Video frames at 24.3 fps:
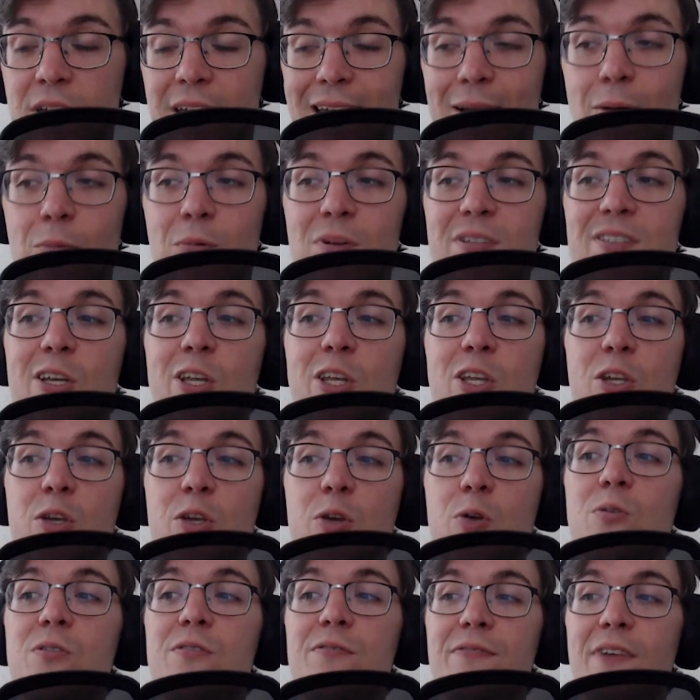It was a
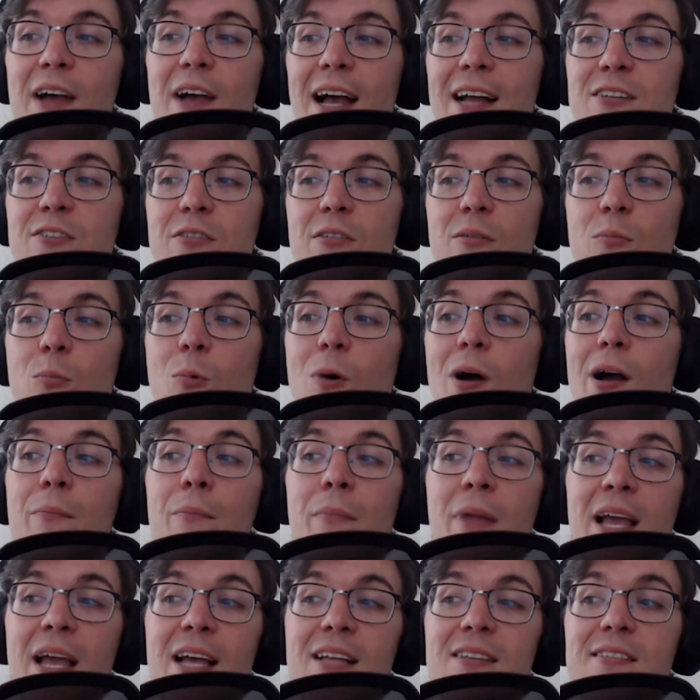huge factor in why
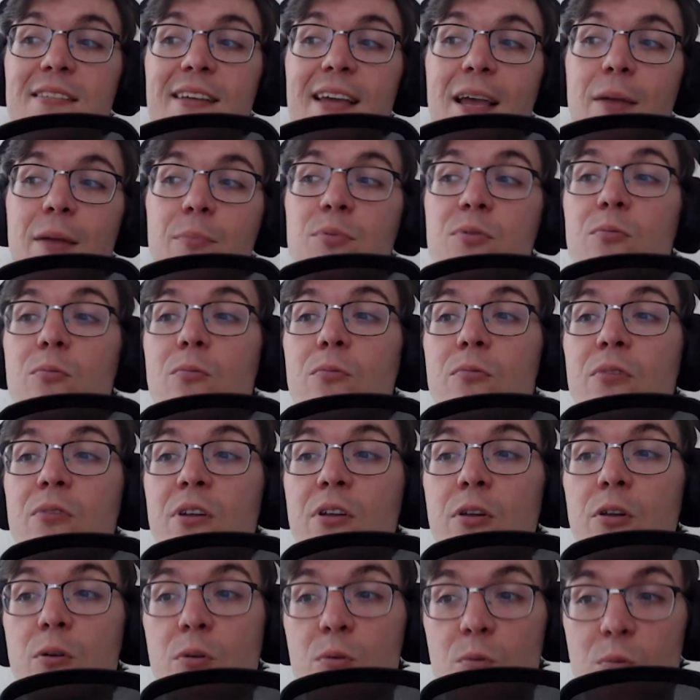Manscaped
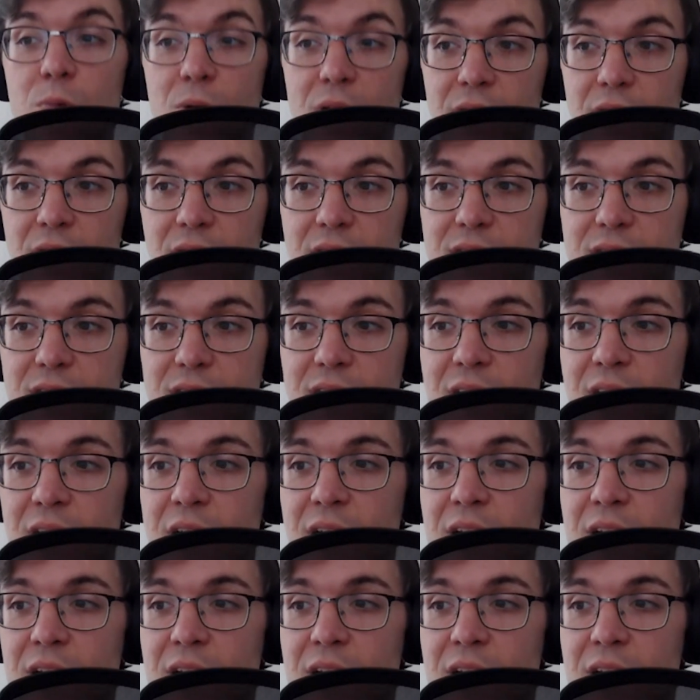renewed with us.